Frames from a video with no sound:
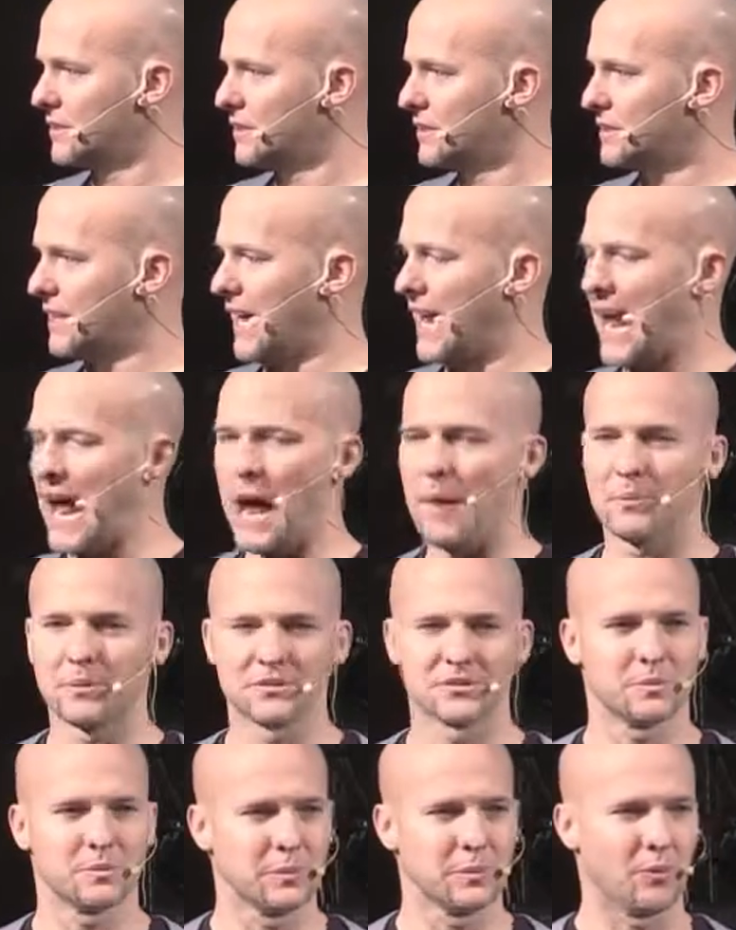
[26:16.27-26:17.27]
That
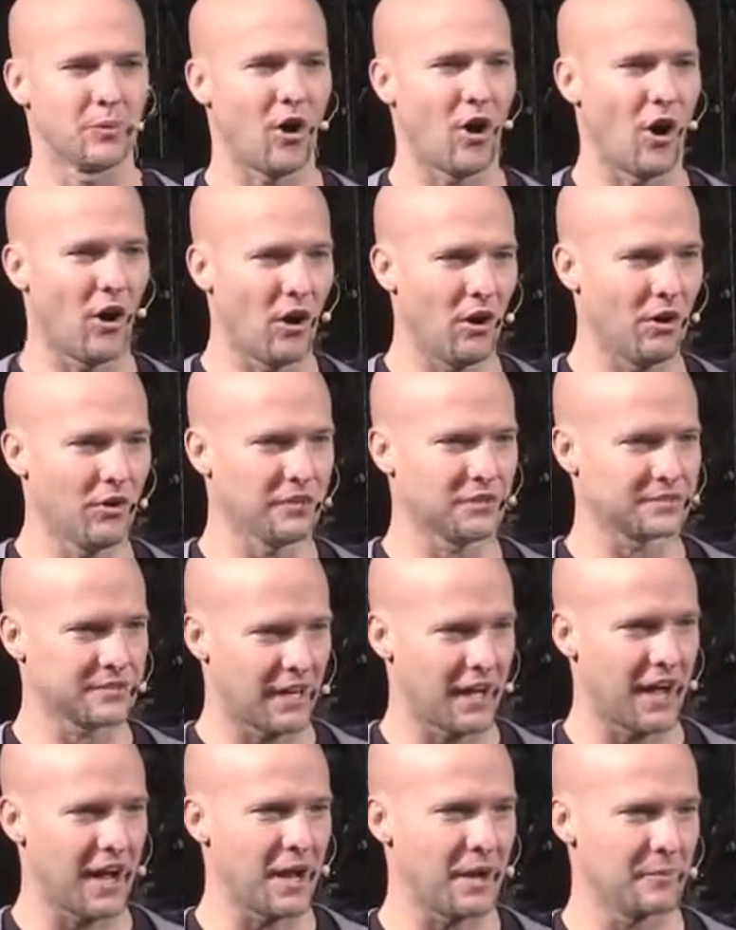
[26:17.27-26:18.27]
happens to people all the
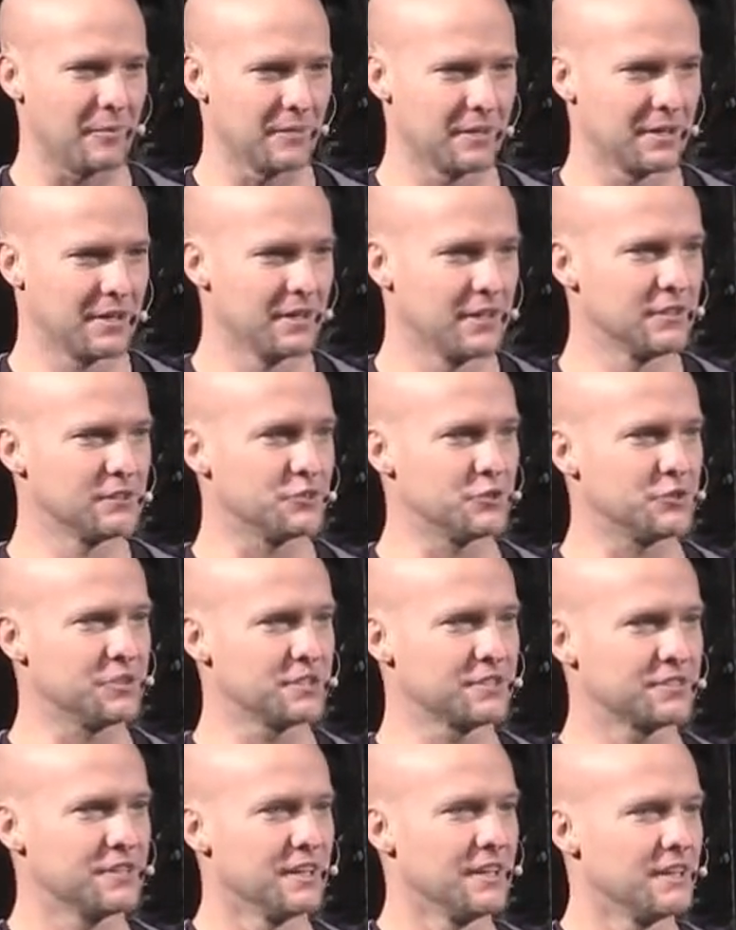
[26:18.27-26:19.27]
time. So
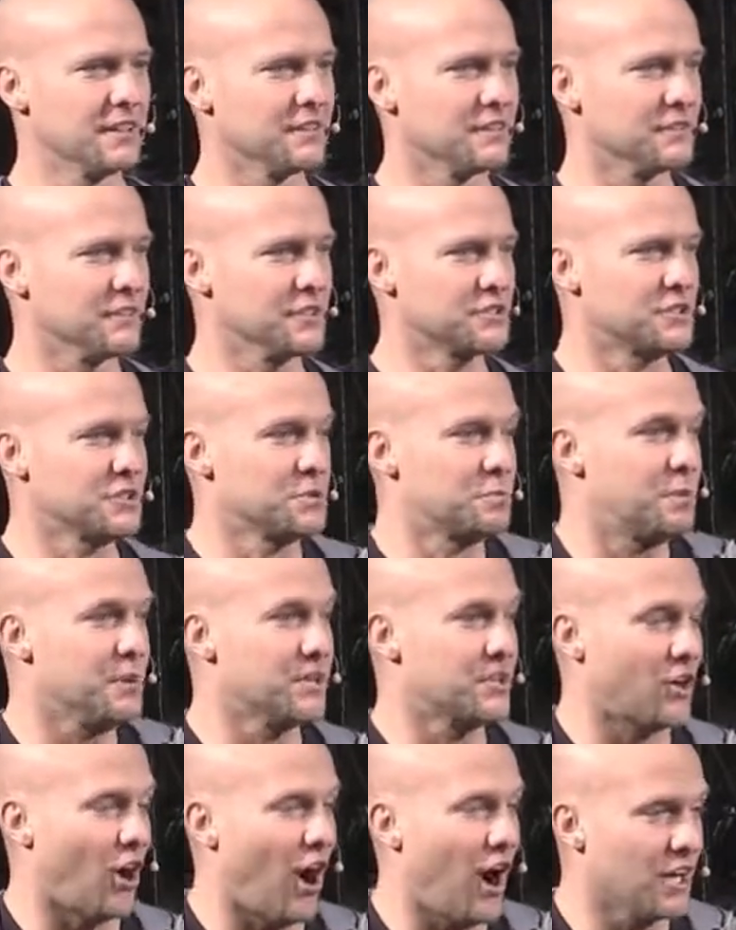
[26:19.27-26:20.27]
just, let's just be
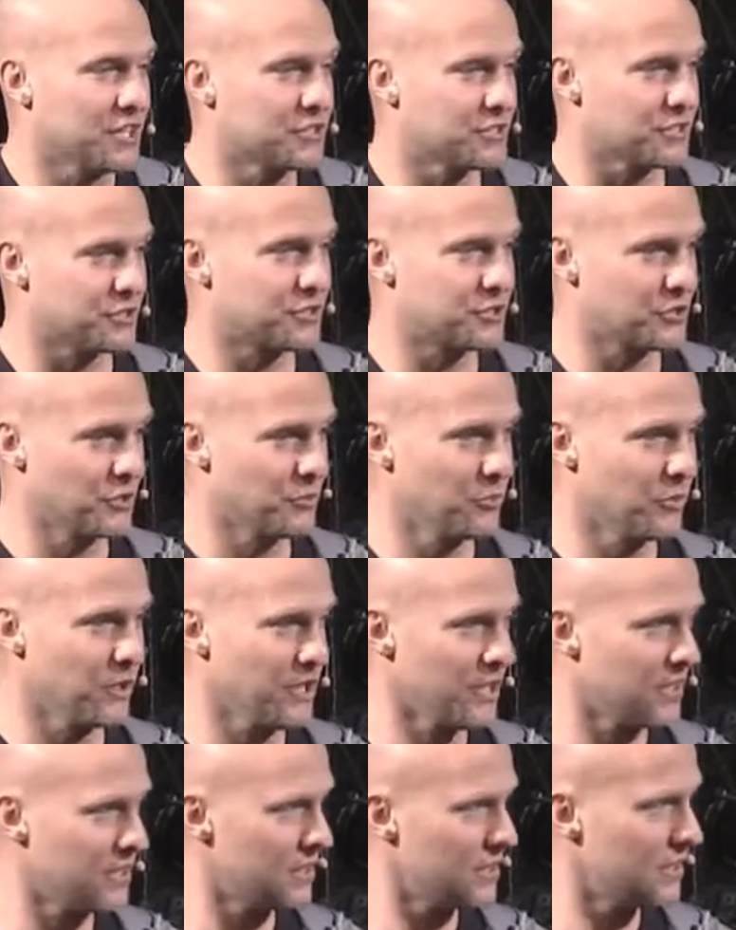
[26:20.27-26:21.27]
cautious, shouldn't
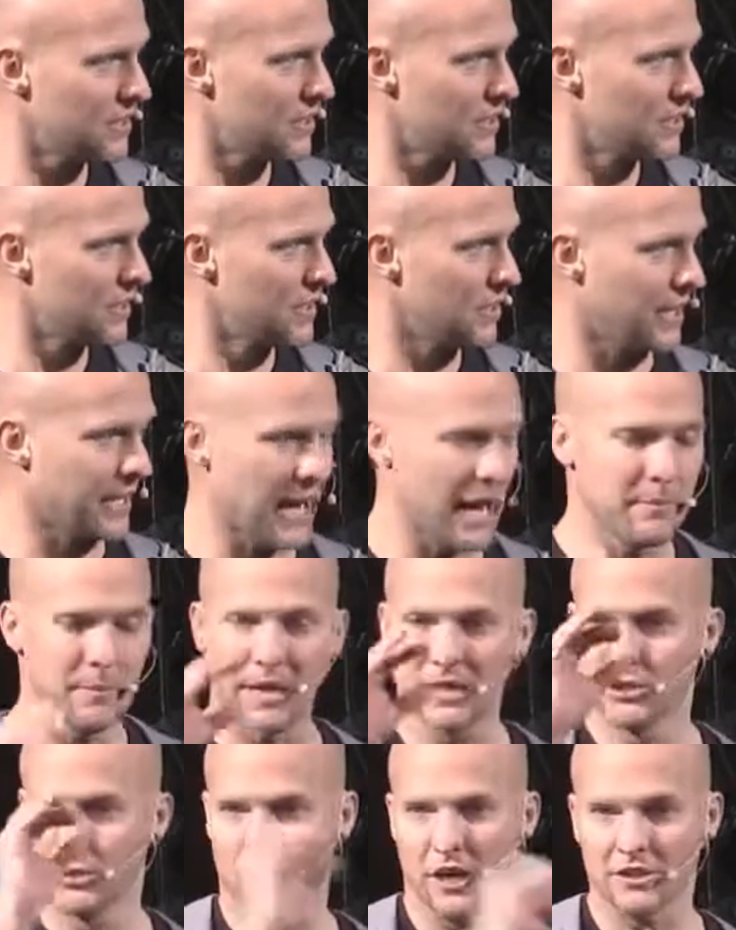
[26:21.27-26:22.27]
we? Like, hey
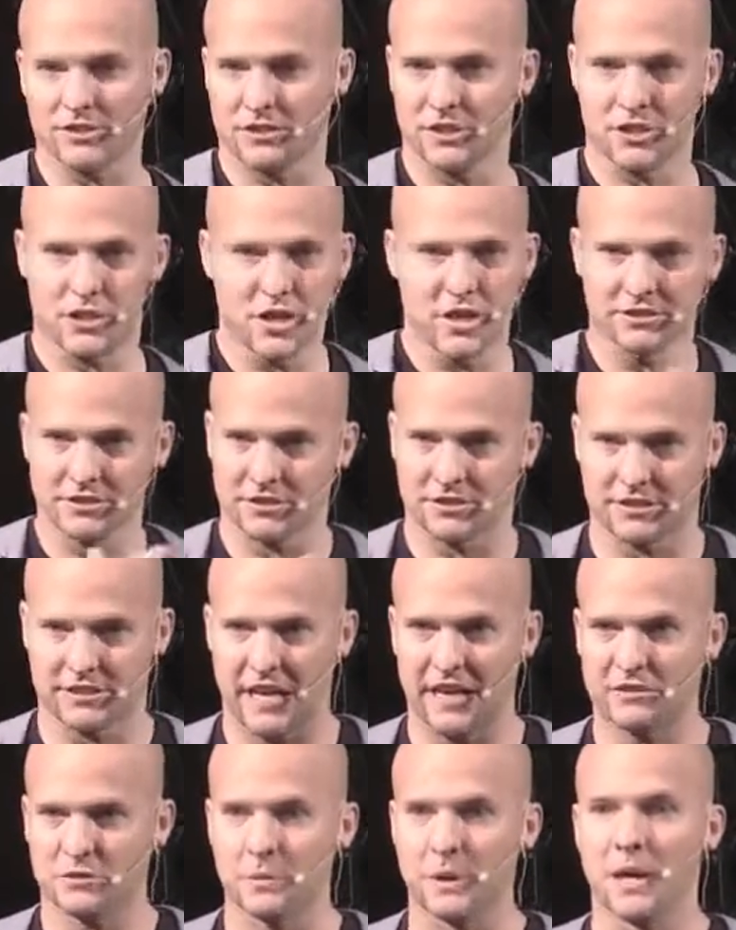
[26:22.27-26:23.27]
man, trust that Jesus
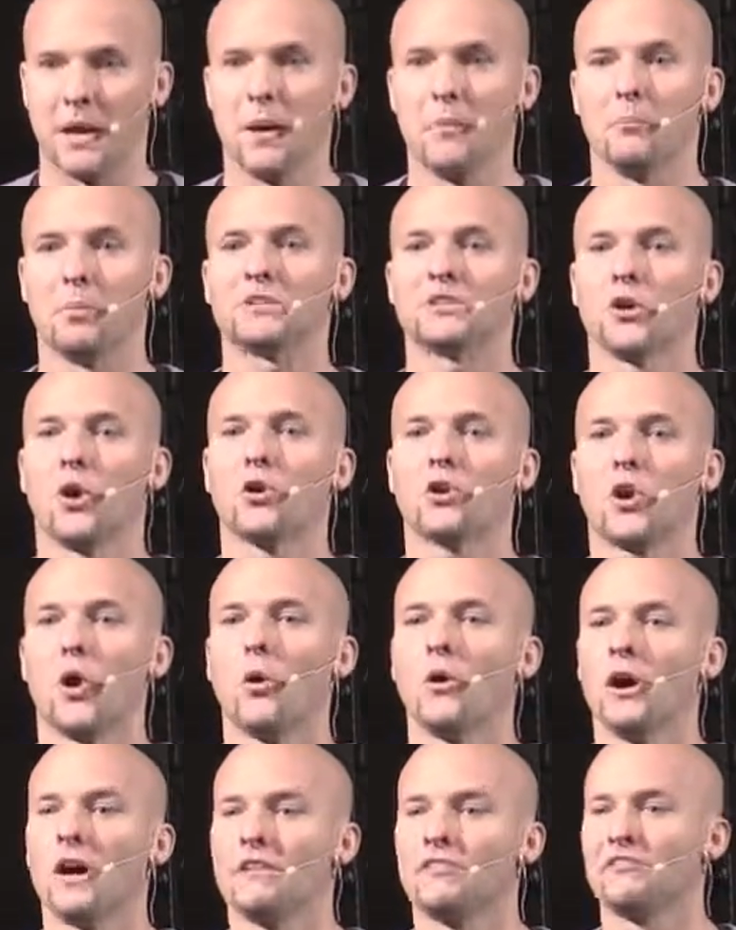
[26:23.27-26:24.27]
saves me, but don't
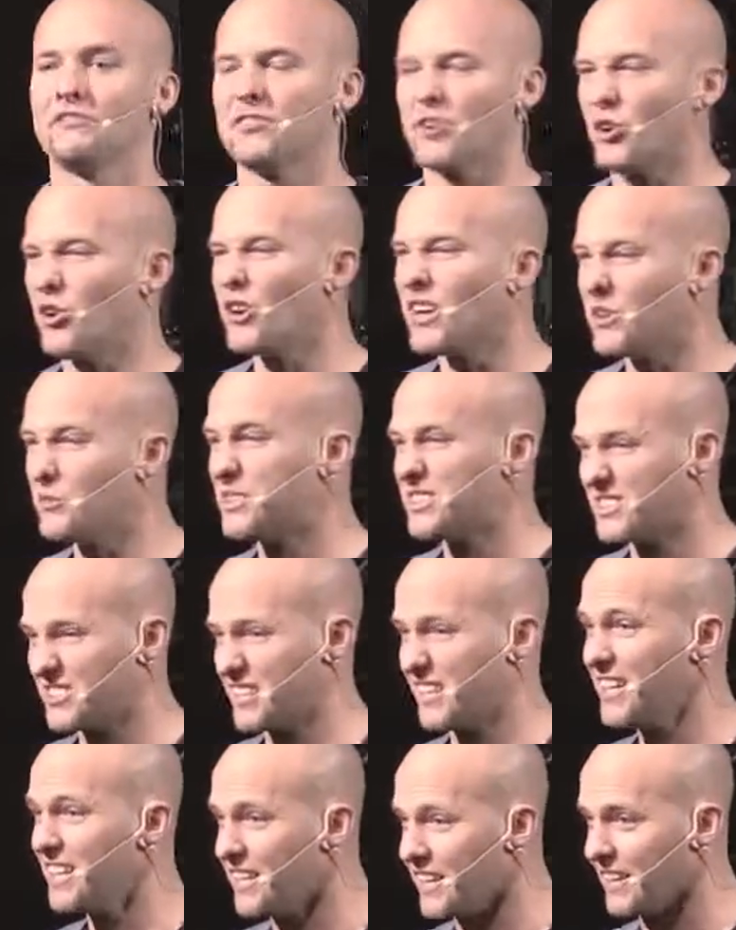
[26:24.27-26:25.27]
go flirting with
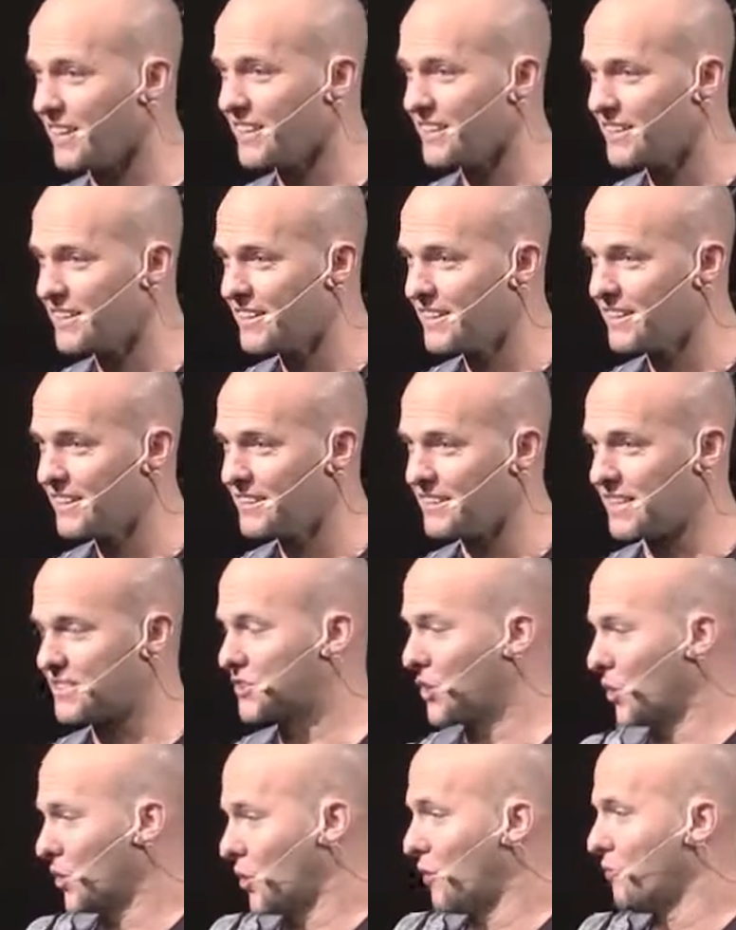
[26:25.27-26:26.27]
sin. Like,
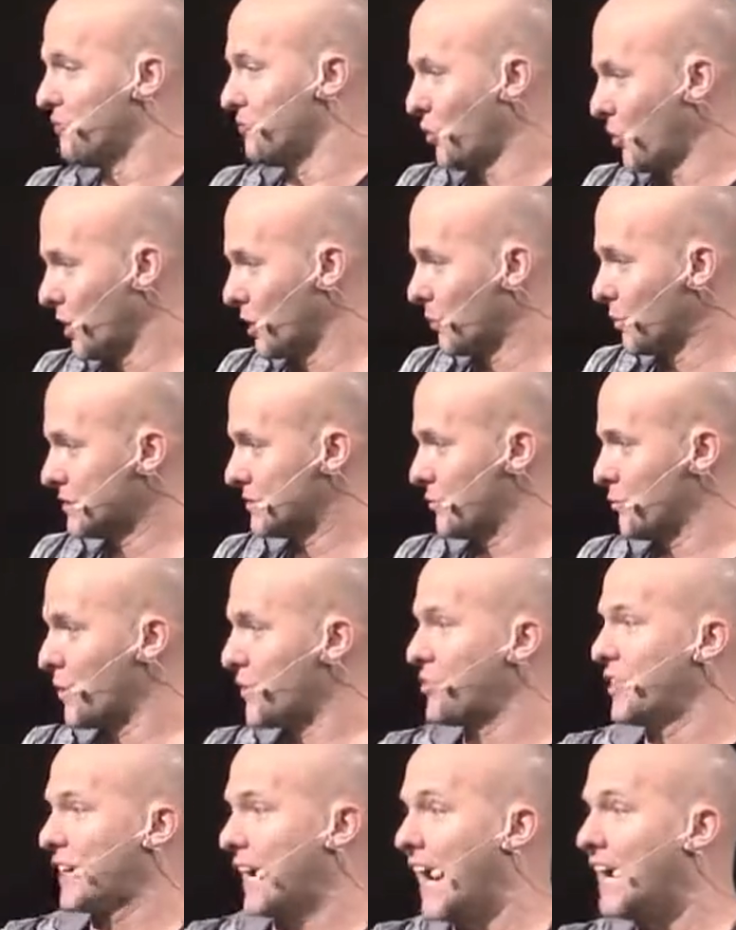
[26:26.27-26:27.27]
don't go flirting with, with
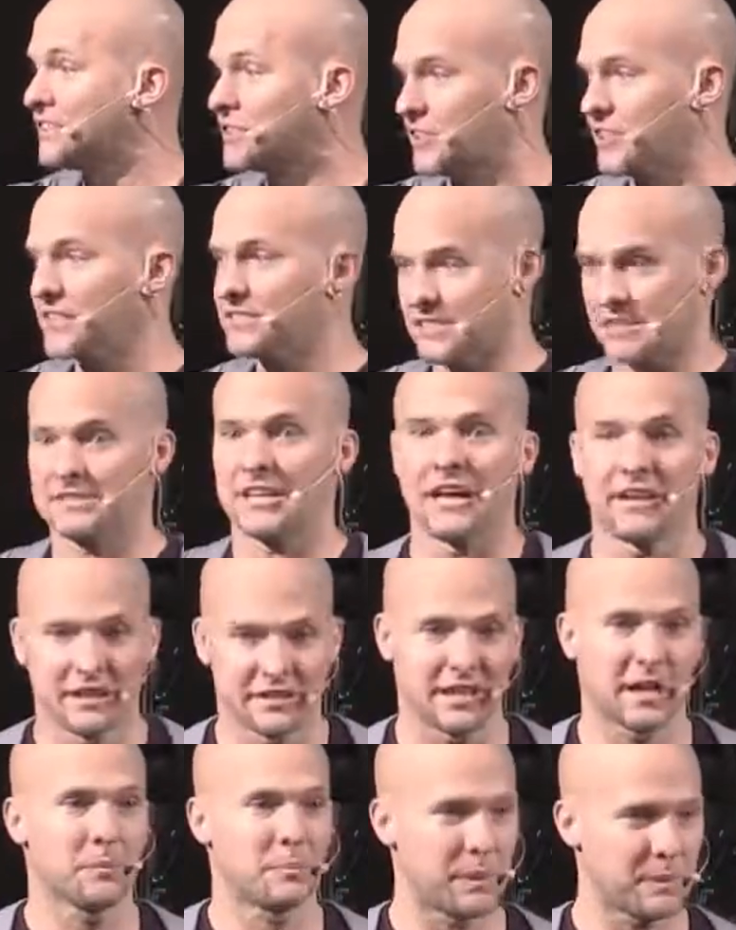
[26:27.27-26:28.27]
the kinds of things that tend to
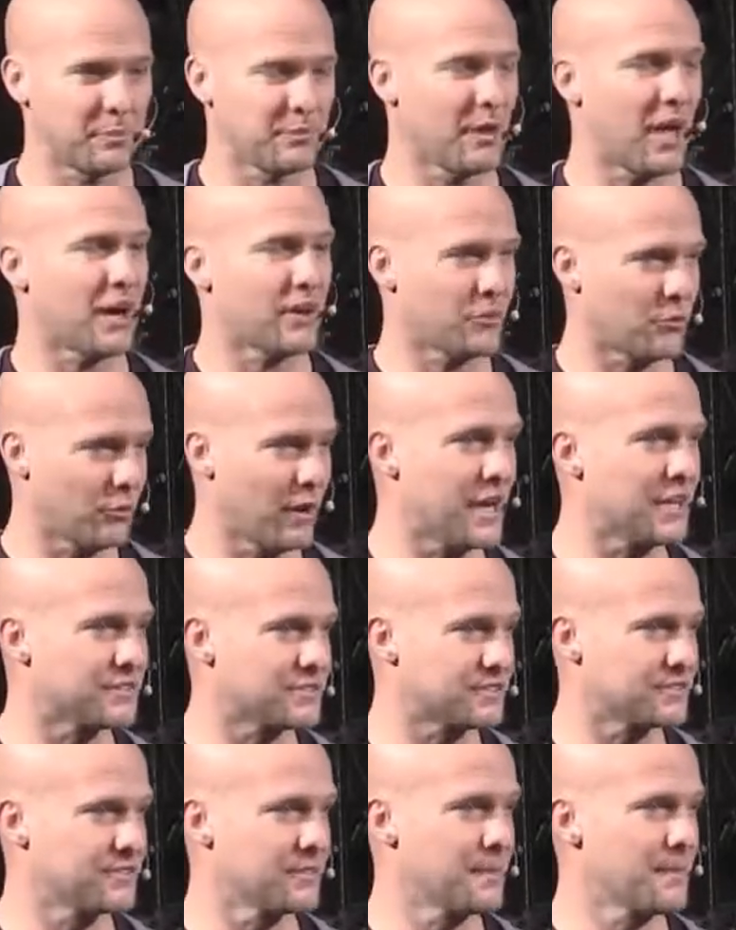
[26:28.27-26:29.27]
take people out of the
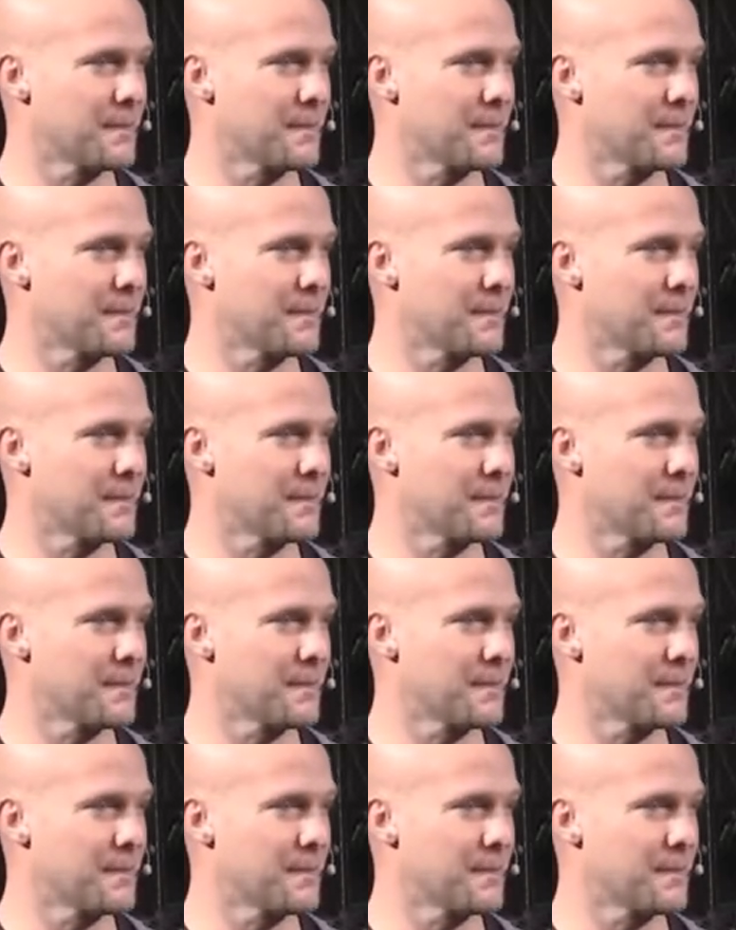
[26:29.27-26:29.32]
race.